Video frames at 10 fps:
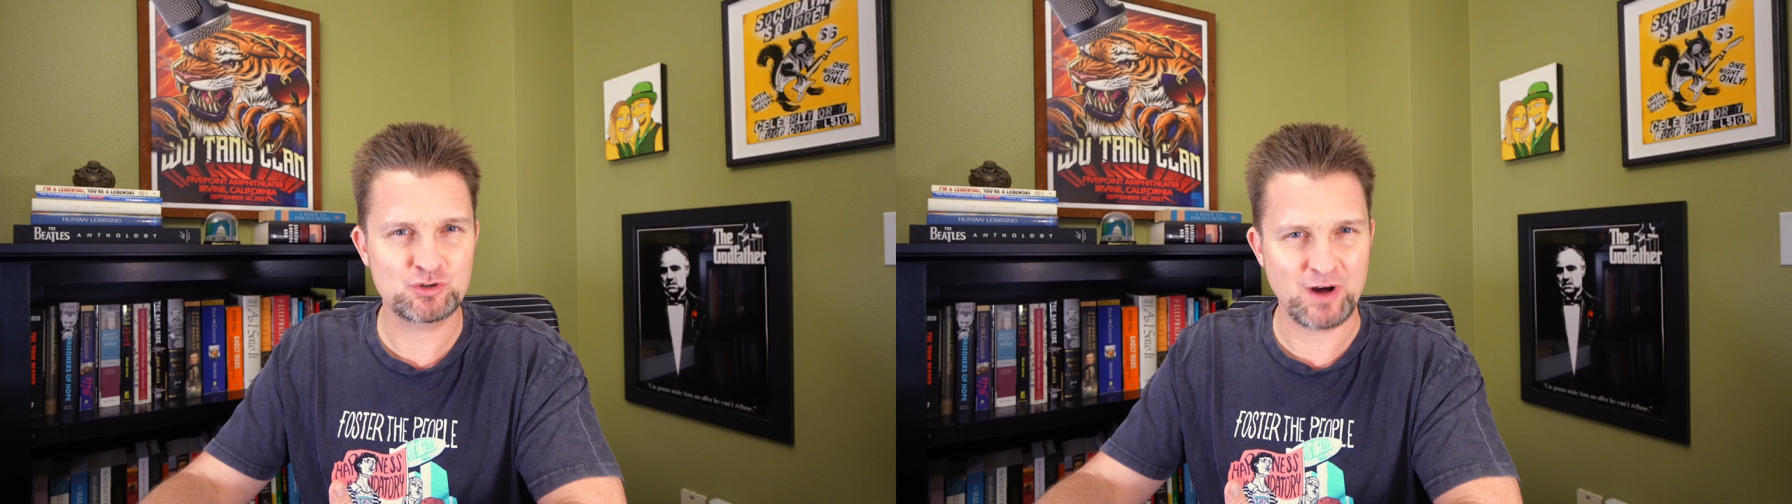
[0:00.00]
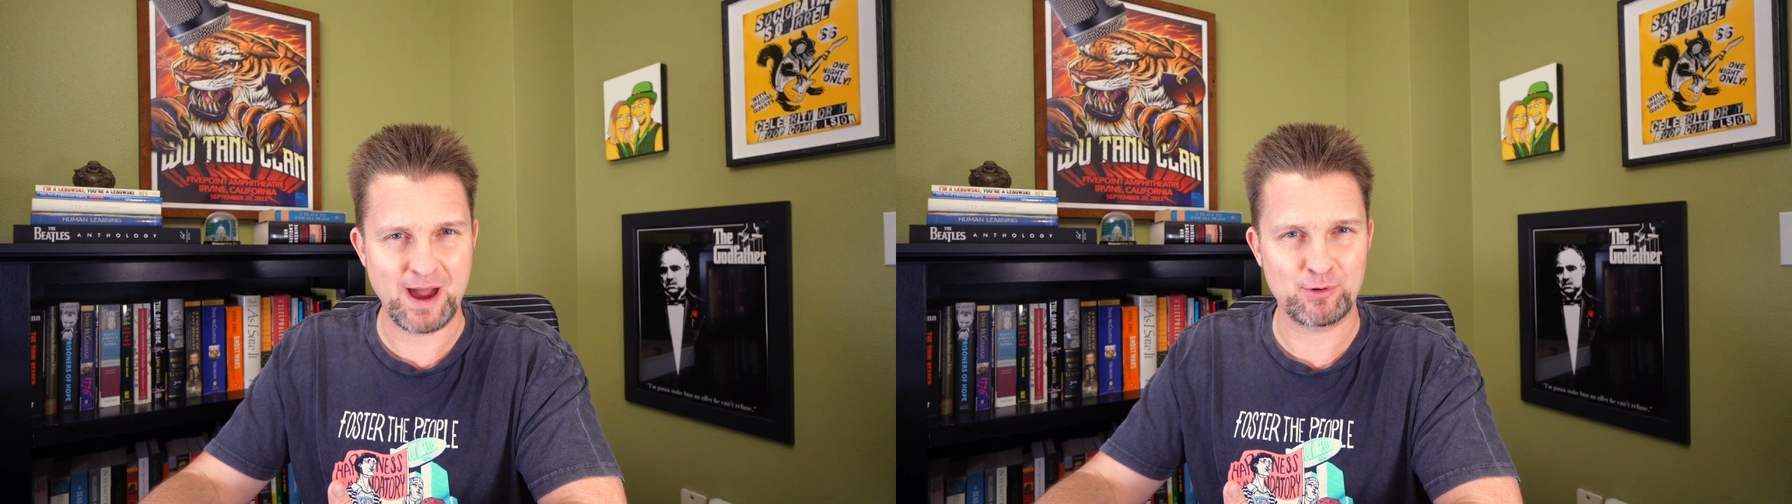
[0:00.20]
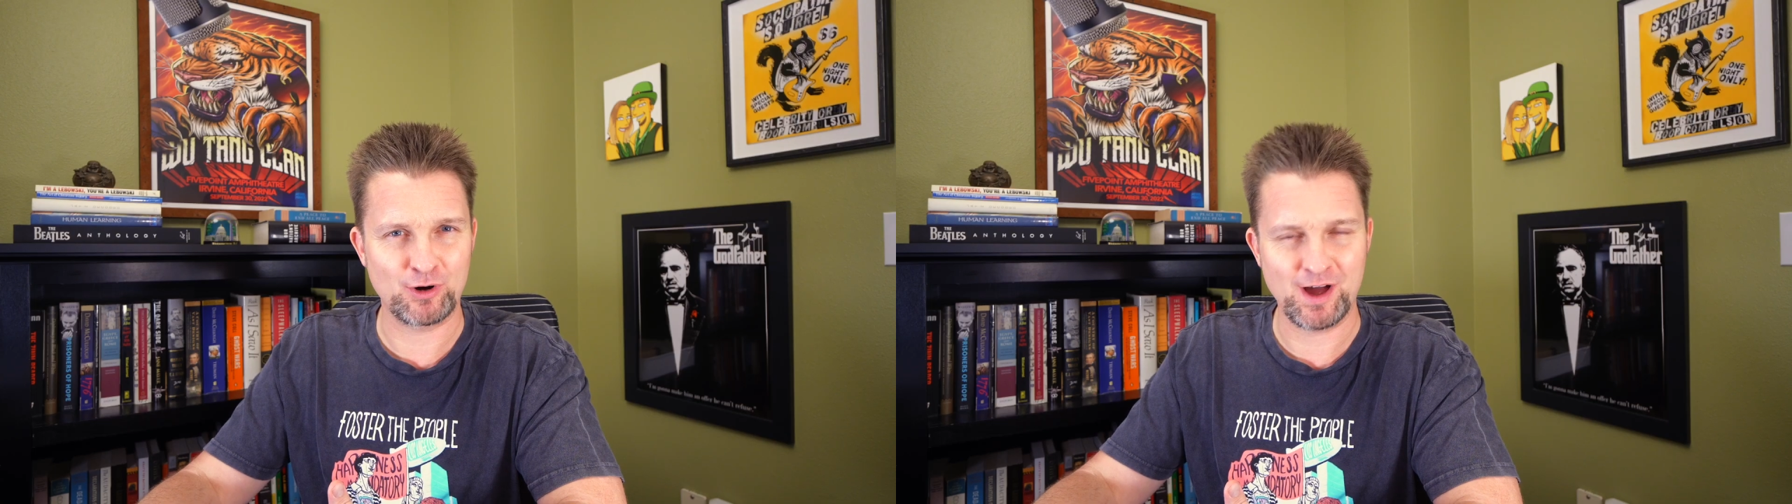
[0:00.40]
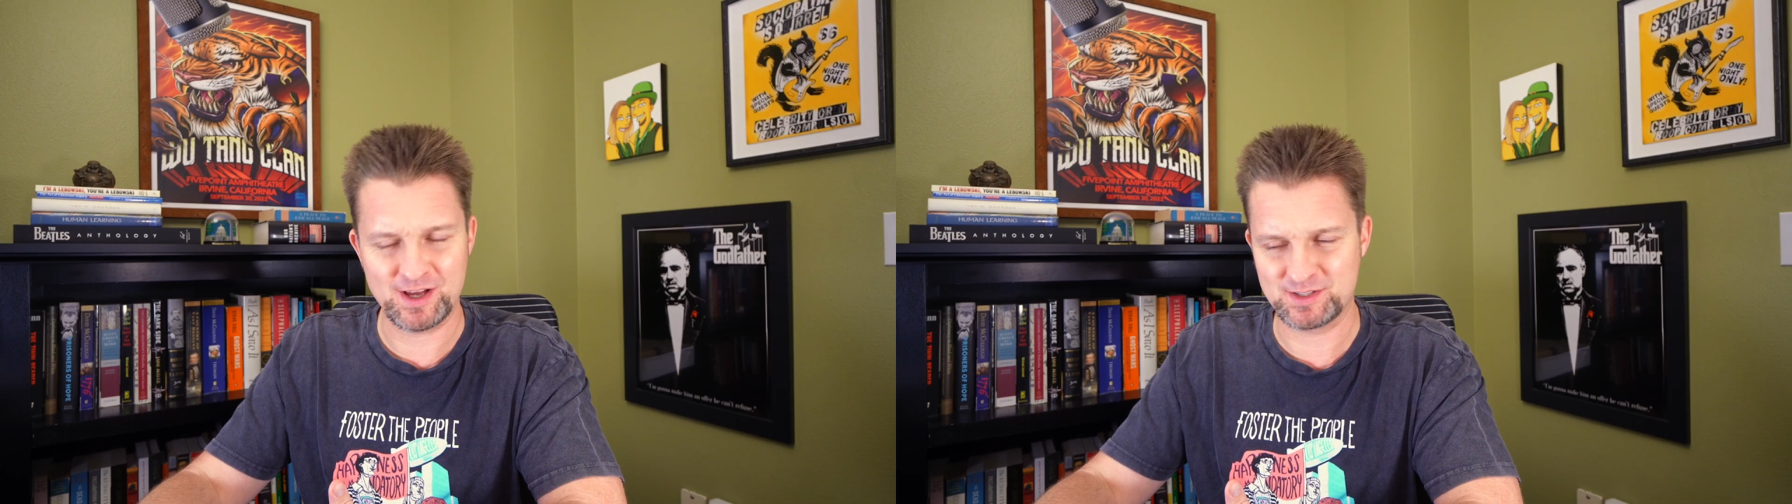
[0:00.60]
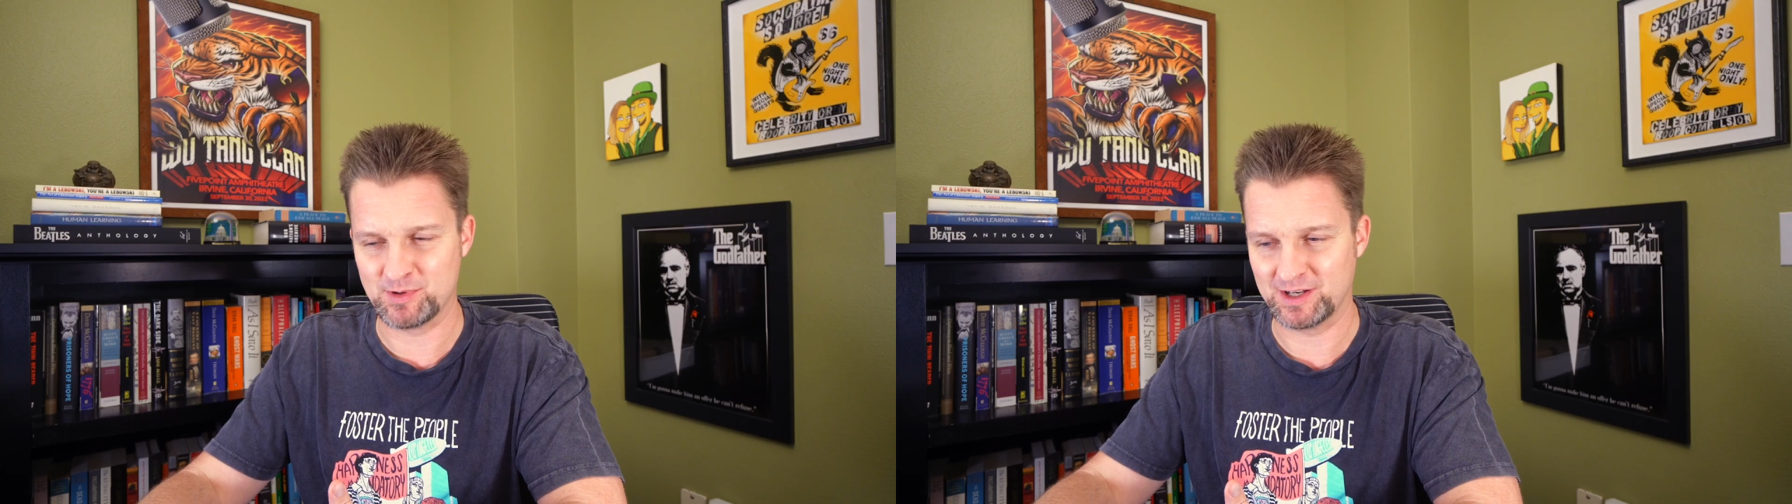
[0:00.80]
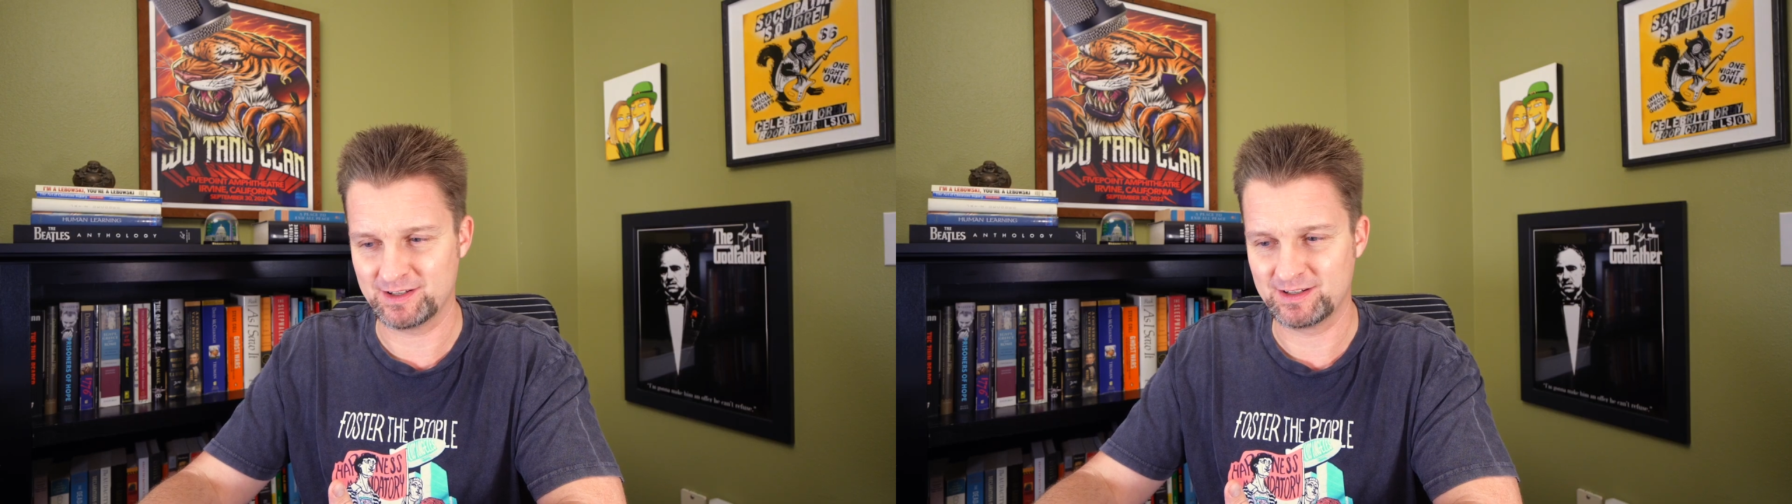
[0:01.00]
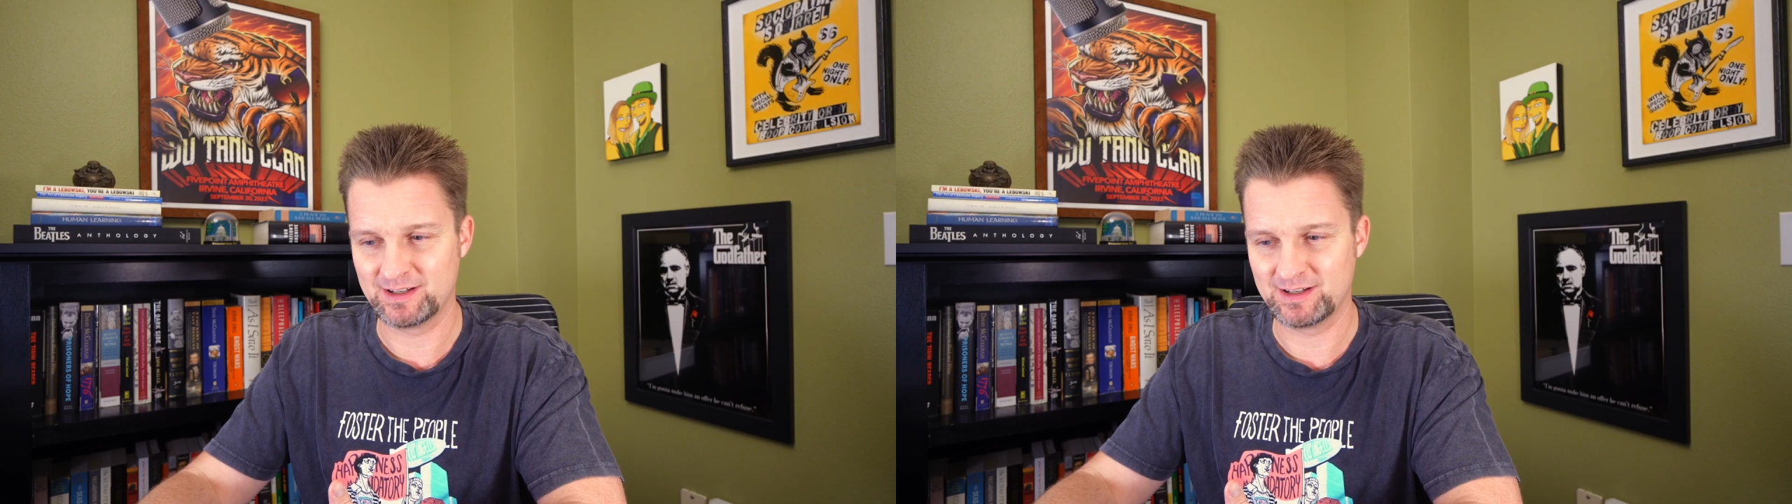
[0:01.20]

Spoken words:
trapper husband,